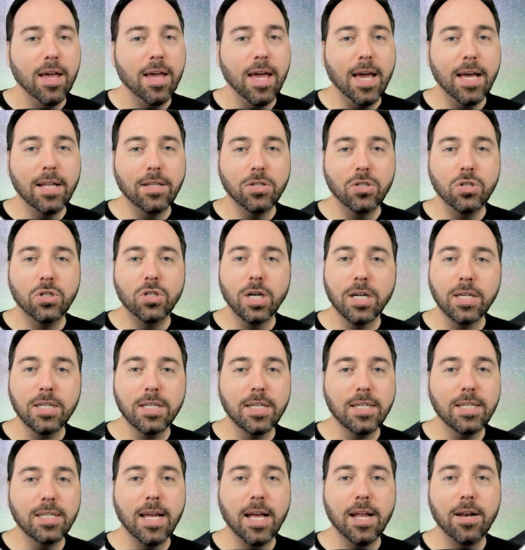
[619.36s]
It's just
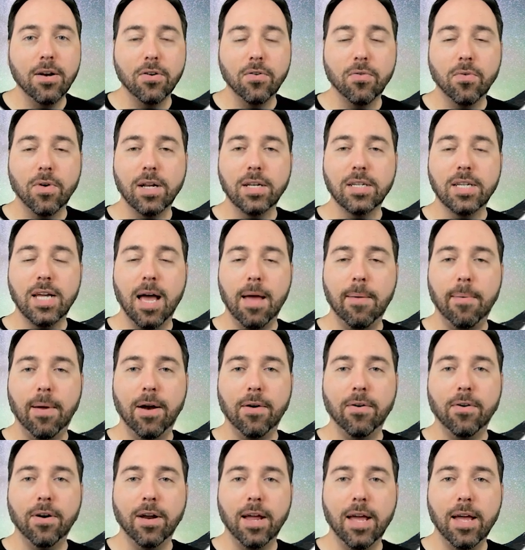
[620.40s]
a standard runtime
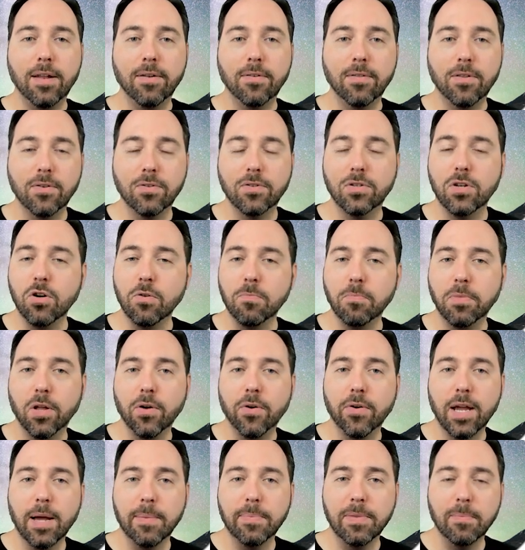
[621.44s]
error, and there's no
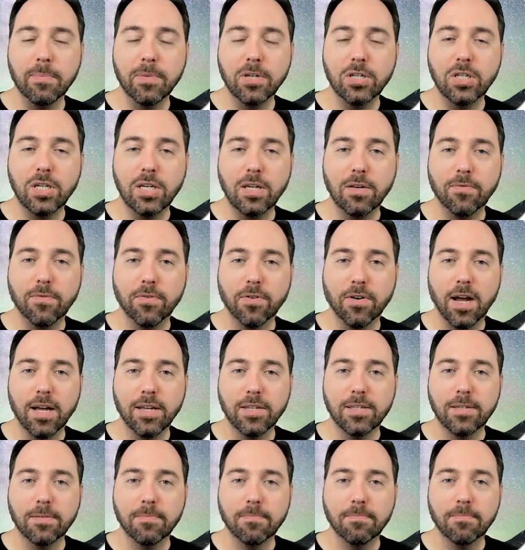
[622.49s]
blowing up the machine for
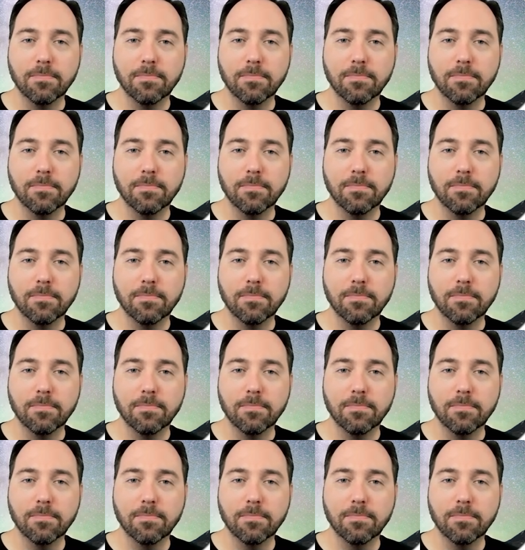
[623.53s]
us.